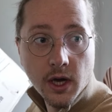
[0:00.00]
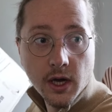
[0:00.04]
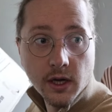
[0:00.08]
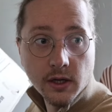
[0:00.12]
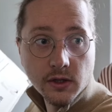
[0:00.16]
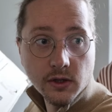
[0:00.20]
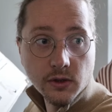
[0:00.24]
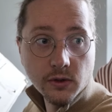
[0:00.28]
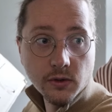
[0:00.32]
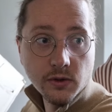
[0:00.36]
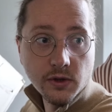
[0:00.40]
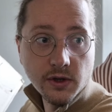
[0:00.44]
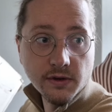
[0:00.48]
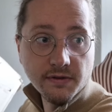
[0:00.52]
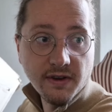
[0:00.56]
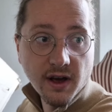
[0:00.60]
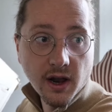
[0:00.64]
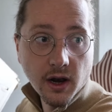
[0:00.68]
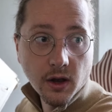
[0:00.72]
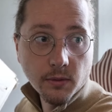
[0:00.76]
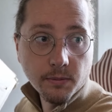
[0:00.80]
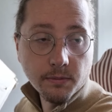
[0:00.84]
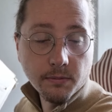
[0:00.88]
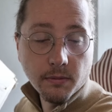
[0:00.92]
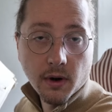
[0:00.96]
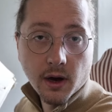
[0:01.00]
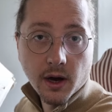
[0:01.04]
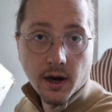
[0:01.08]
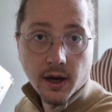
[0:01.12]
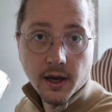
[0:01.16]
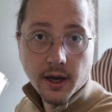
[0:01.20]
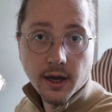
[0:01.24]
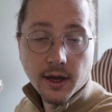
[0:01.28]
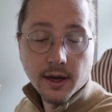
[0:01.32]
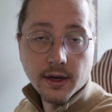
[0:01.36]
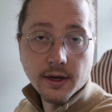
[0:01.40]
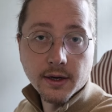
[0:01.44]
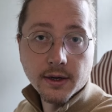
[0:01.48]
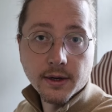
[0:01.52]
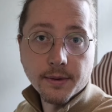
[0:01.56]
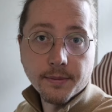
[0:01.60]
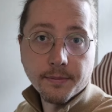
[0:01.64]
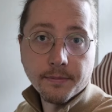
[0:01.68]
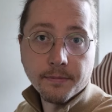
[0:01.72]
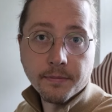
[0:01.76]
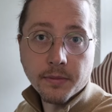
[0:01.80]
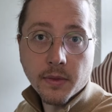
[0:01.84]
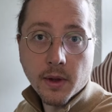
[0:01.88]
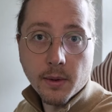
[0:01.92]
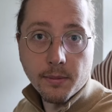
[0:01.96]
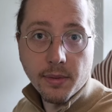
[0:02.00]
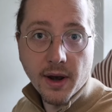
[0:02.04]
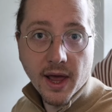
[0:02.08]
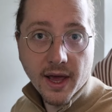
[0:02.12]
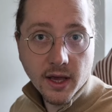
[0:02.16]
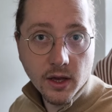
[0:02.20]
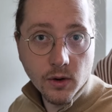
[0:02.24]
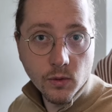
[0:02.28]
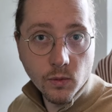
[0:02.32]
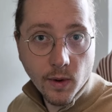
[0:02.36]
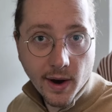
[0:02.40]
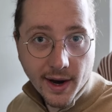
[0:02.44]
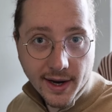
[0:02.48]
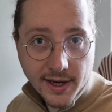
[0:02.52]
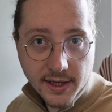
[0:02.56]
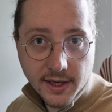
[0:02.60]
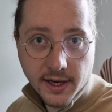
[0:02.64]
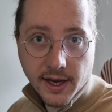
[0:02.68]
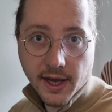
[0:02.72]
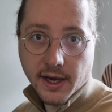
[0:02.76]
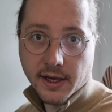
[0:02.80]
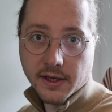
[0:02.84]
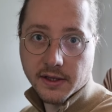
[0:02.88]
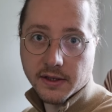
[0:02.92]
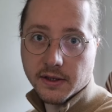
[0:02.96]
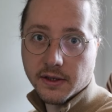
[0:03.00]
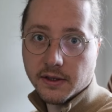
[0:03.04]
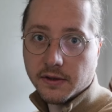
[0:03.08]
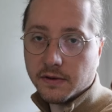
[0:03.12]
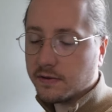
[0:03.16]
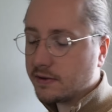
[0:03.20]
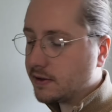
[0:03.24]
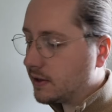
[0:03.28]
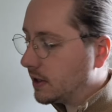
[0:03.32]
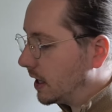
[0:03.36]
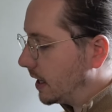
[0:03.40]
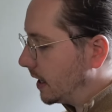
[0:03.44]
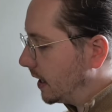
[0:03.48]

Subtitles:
to develop my black and white negatives.